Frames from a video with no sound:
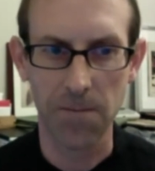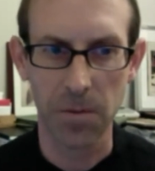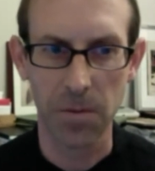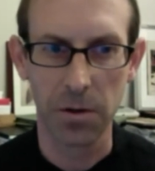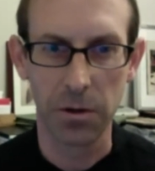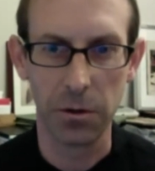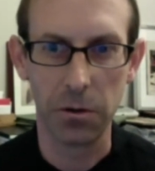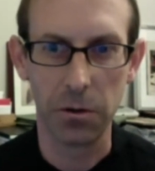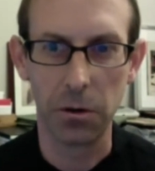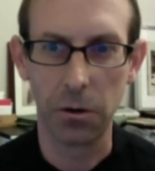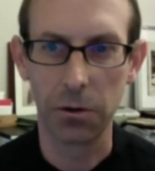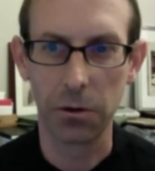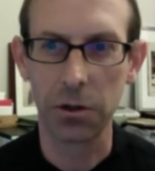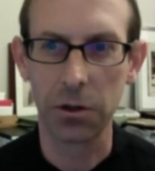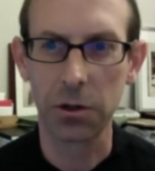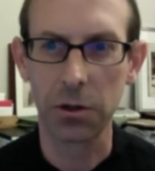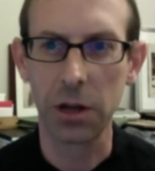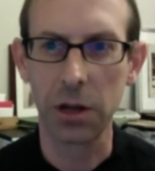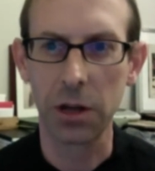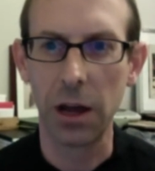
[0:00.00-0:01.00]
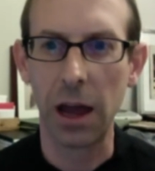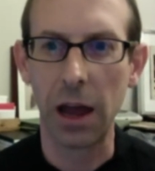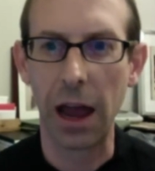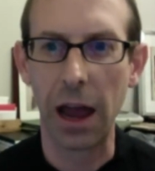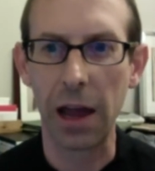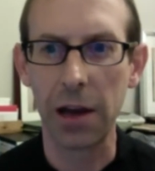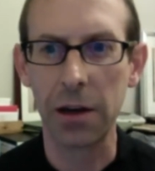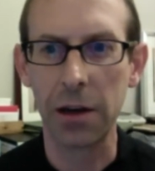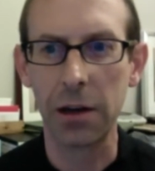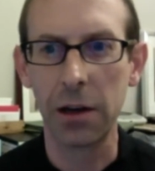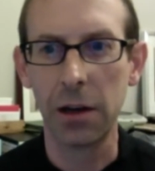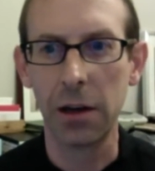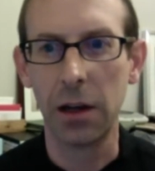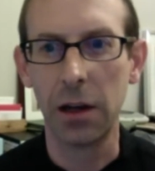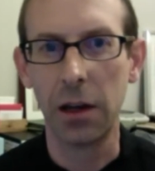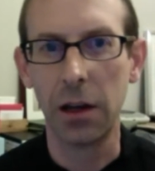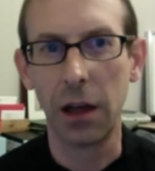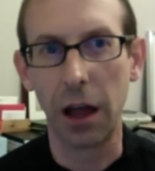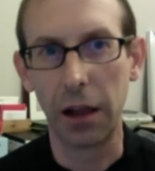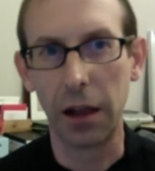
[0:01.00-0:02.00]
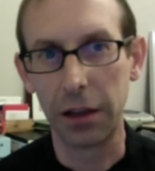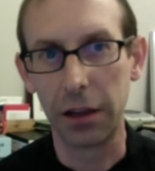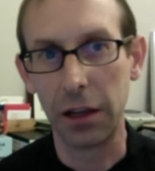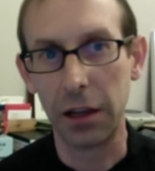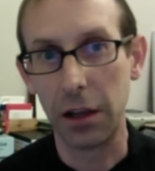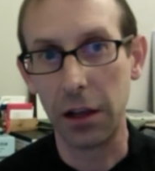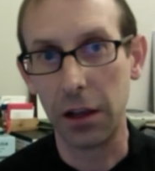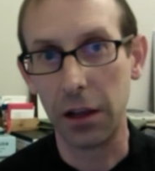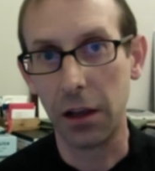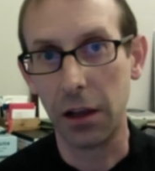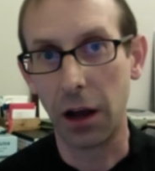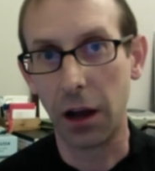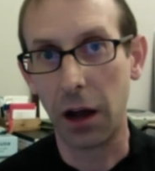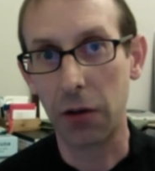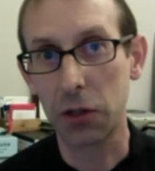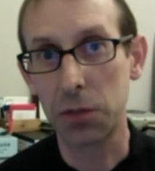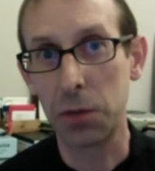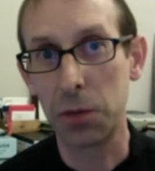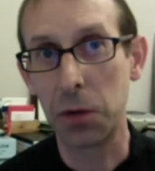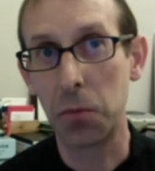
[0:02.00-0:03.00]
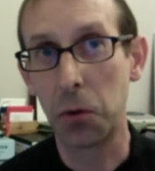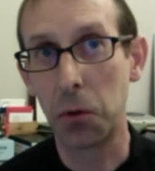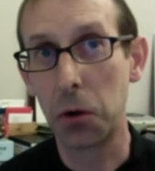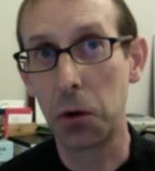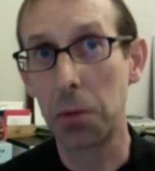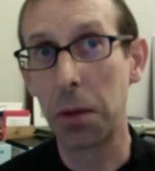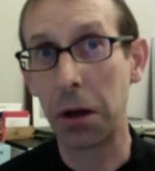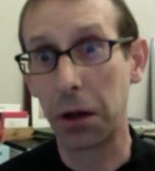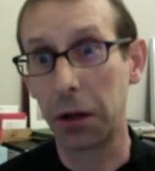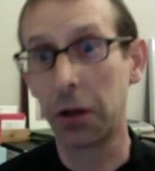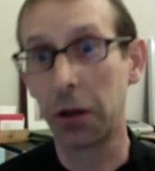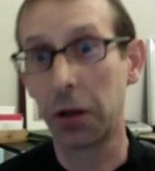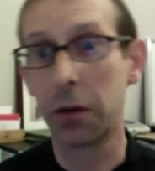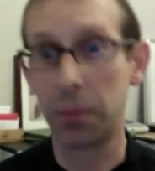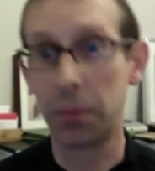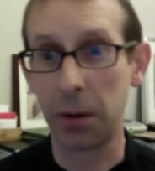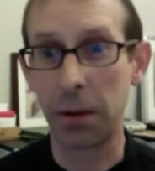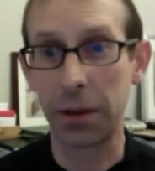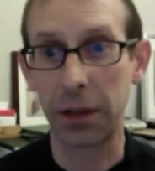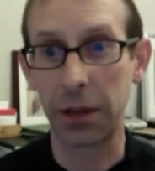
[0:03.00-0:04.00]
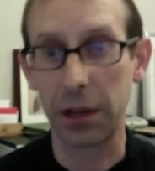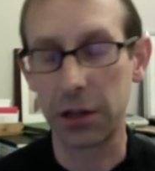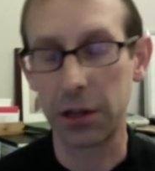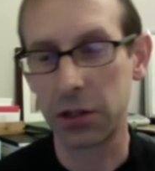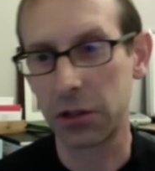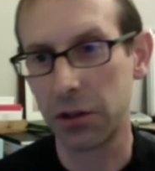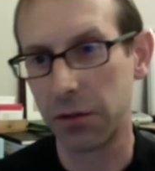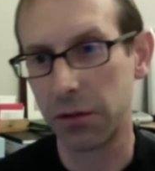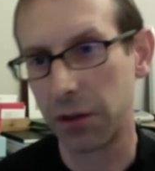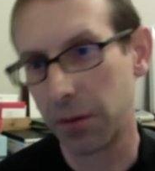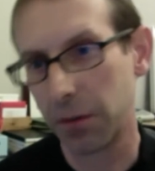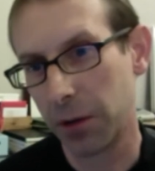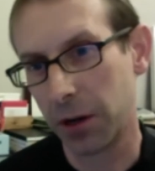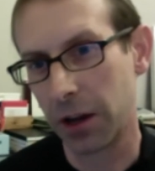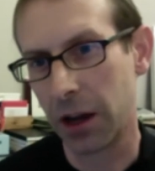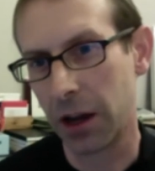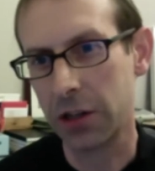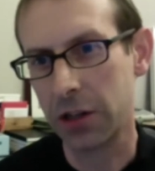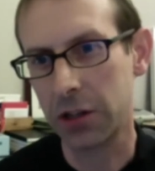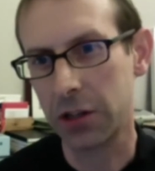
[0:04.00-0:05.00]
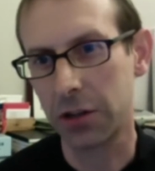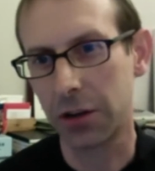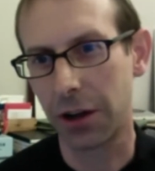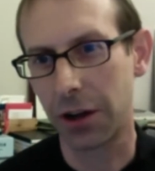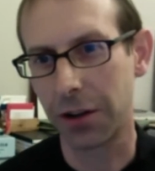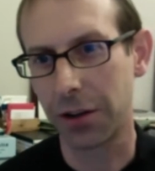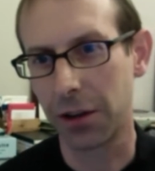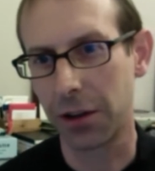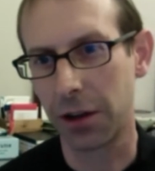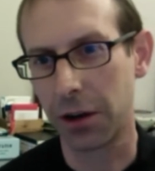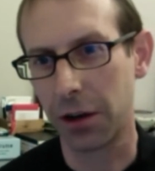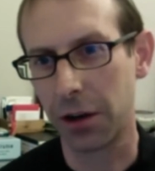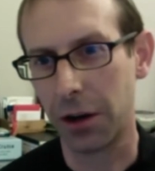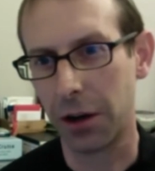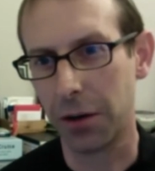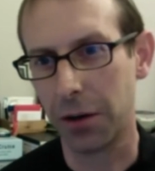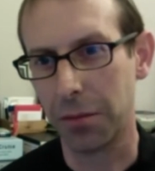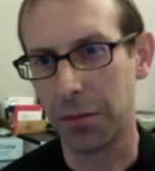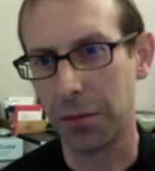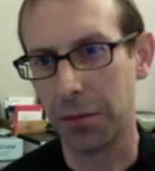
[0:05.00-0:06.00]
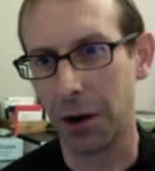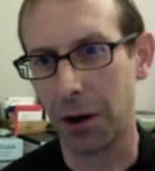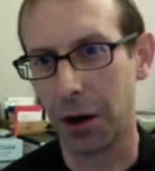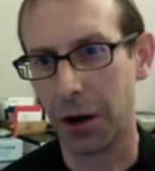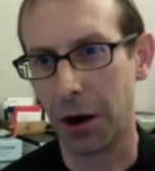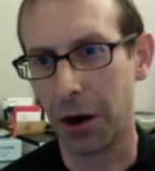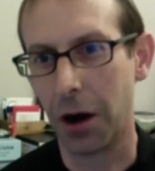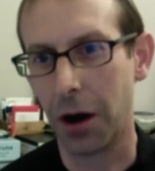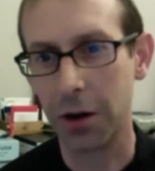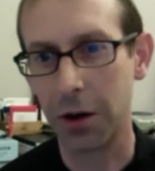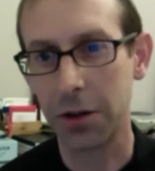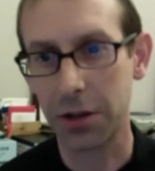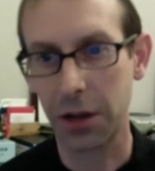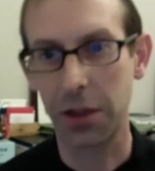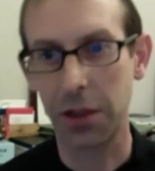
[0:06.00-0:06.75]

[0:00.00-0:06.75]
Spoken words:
two cultures, and I'll speak more a little bit about the history of communication rather than art.